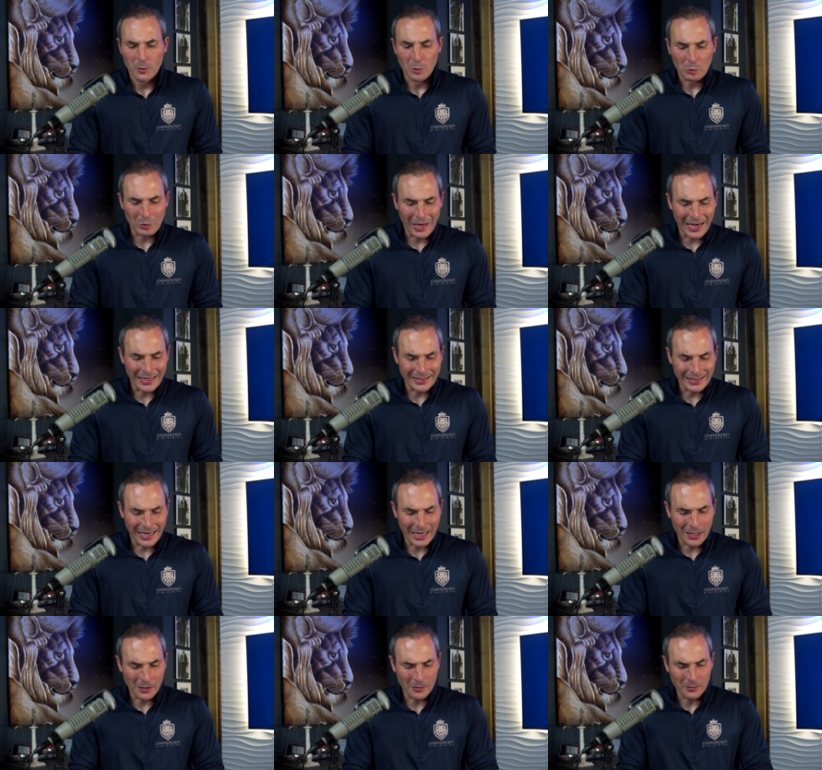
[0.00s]
right
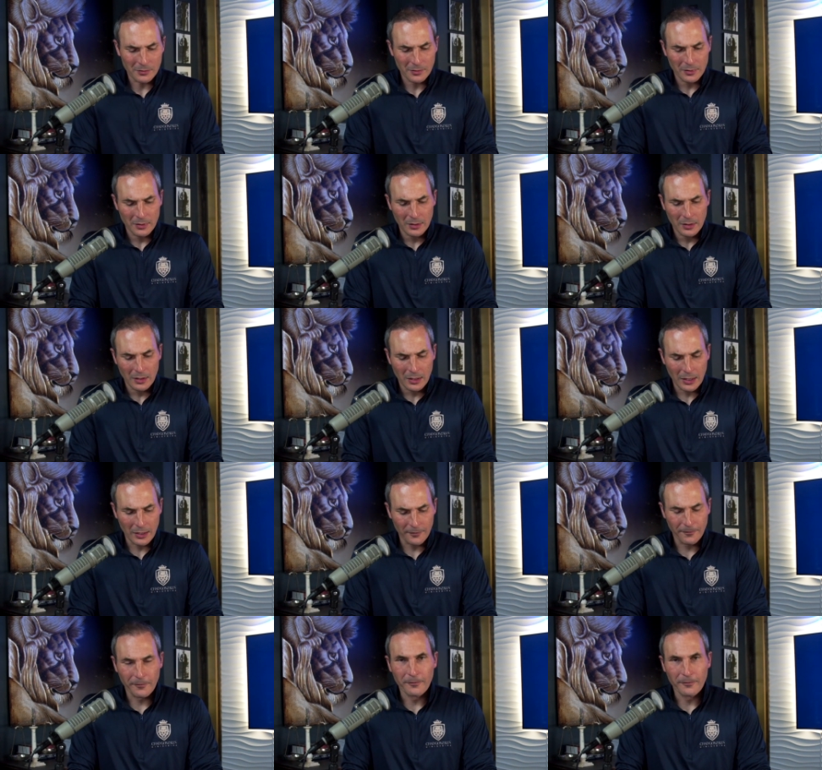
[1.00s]
now uh,